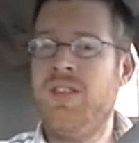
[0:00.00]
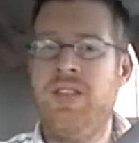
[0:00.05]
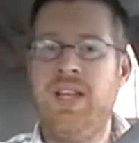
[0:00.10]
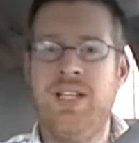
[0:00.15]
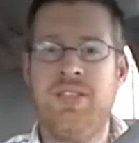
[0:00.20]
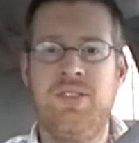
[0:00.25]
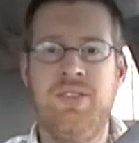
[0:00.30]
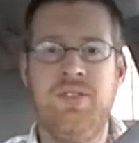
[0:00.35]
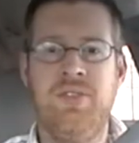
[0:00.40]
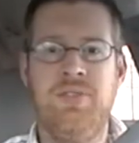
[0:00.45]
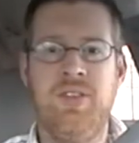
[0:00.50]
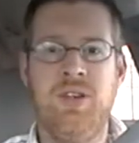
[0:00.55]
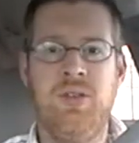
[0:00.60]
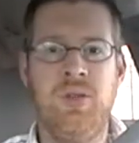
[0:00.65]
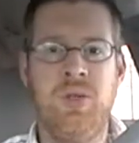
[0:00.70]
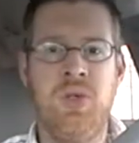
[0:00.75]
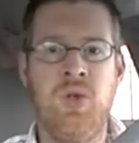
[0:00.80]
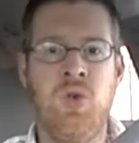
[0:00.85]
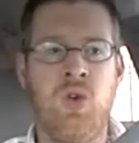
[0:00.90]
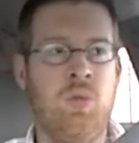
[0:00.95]
That's a
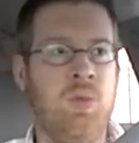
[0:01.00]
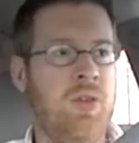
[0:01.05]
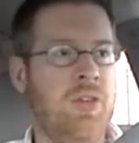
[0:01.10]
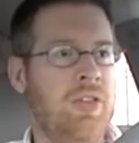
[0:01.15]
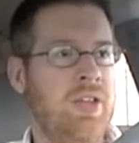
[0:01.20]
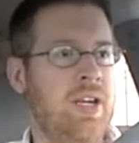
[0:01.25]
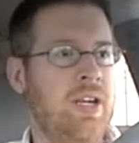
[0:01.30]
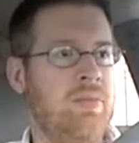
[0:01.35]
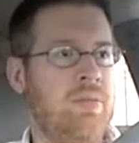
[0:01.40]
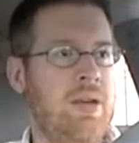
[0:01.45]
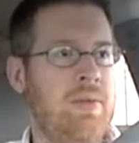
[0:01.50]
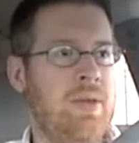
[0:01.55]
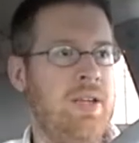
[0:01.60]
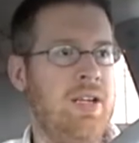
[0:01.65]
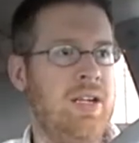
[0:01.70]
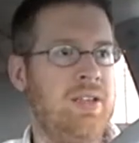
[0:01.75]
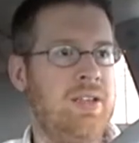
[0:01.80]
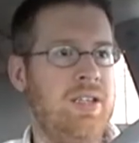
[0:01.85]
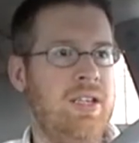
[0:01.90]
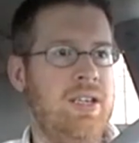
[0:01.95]
fairly normal thing. Maybe
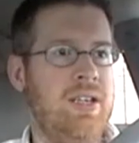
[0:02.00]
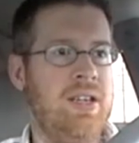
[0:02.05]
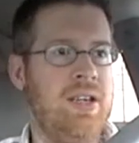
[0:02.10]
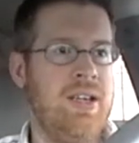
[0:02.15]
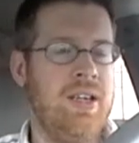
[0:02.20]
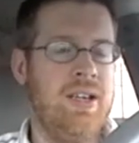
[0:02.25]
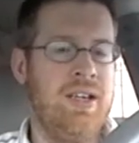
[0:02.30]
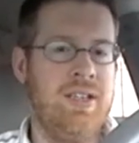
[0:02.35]
not the